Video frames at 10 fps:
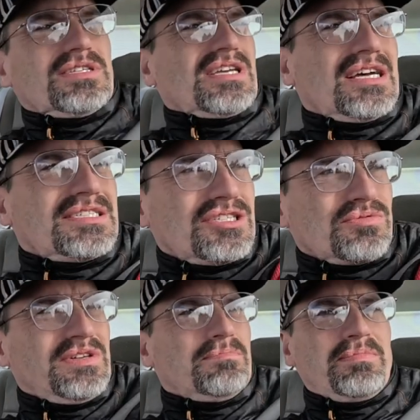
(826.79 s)
the
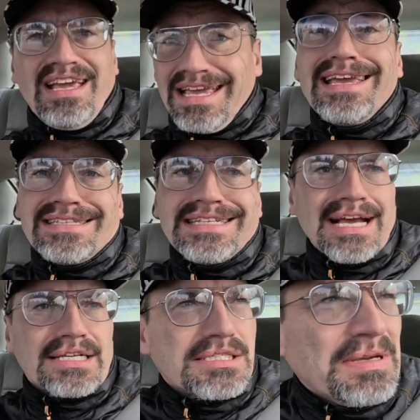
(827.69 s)
sauces were in the bag he had
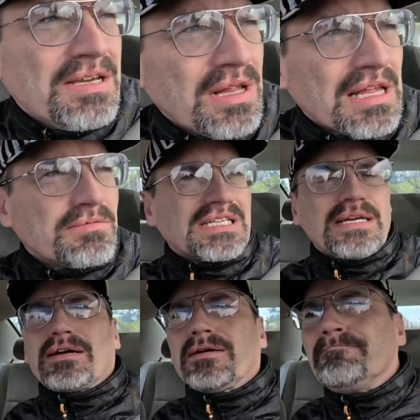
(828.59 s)
texted me while I was
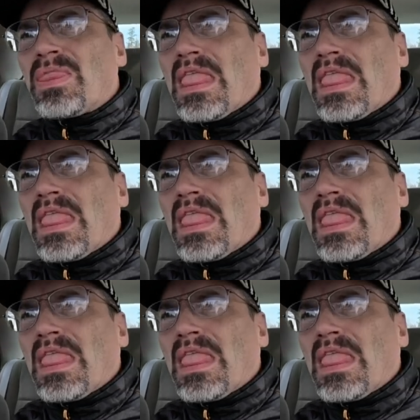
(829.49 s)
there